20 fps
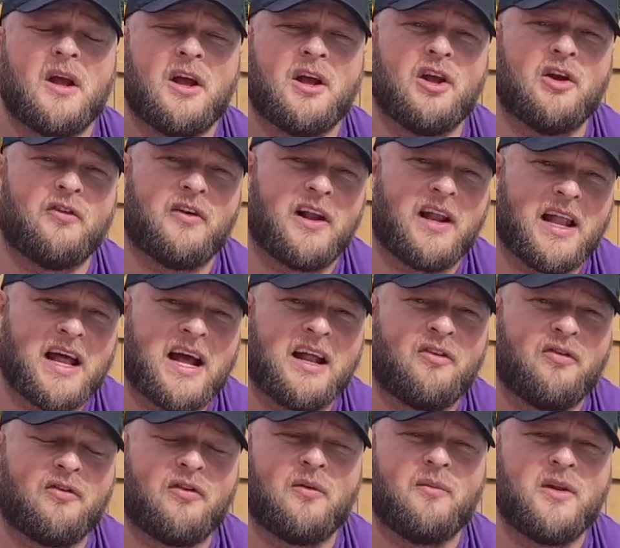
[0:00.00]
You're a lad
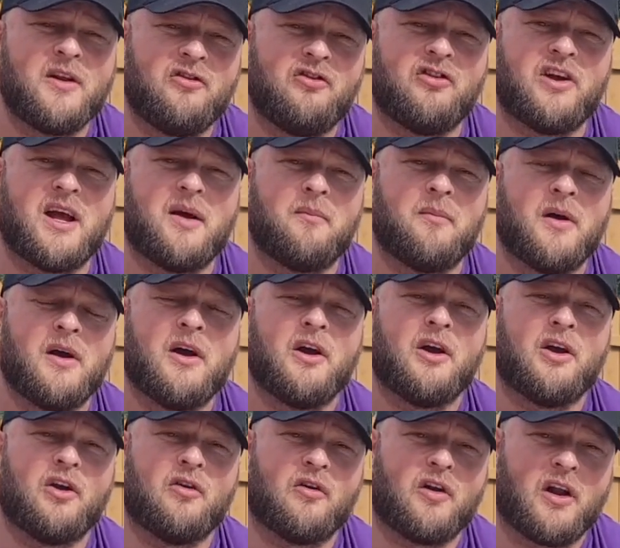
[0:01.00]
from the gym,
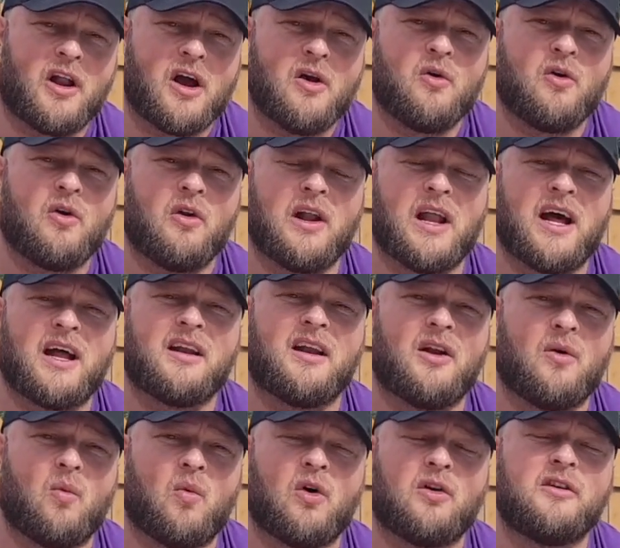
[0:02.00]
you're a local lad, and
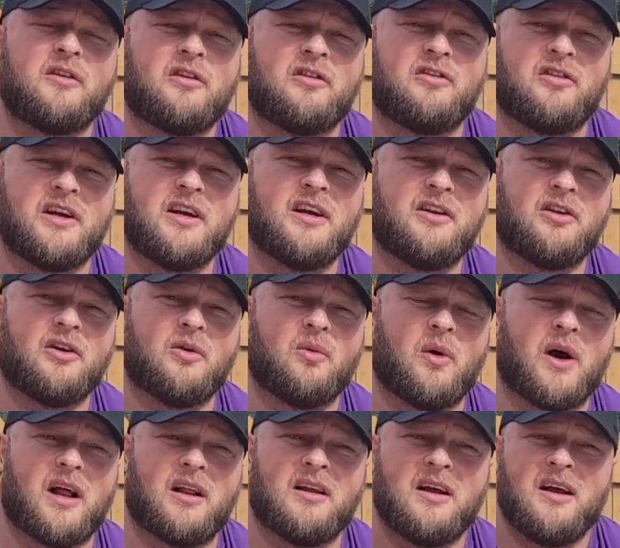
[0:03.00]
I want to see you do
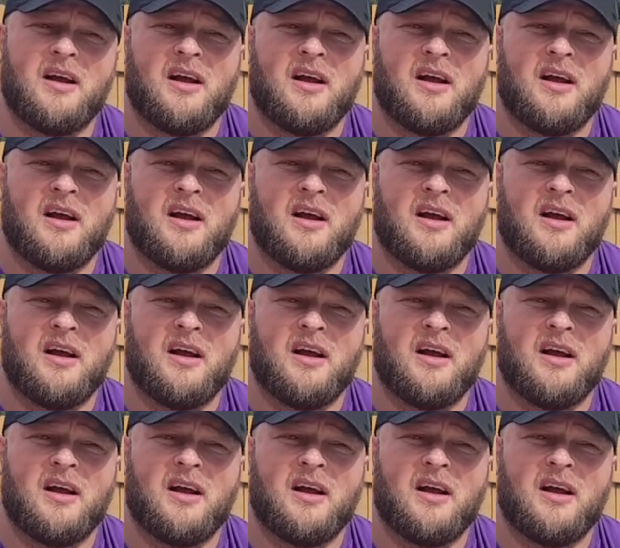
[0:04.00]
well."